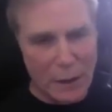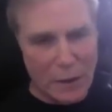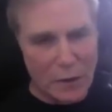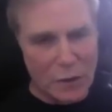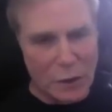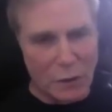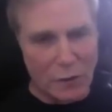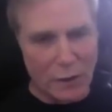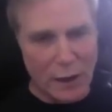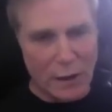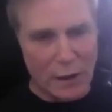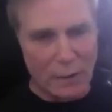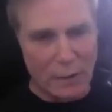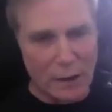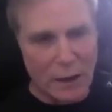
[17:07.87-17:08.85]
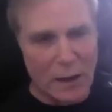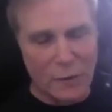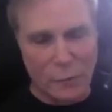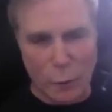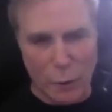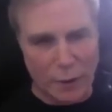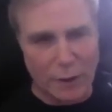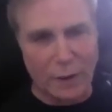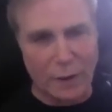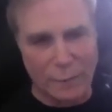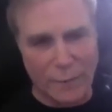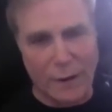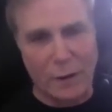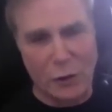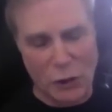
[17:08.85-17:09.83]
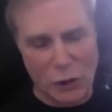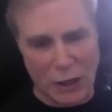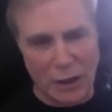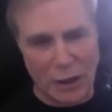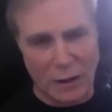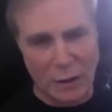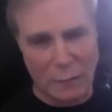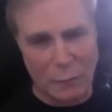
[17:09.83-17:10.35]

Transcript: so that it's really a fair shake.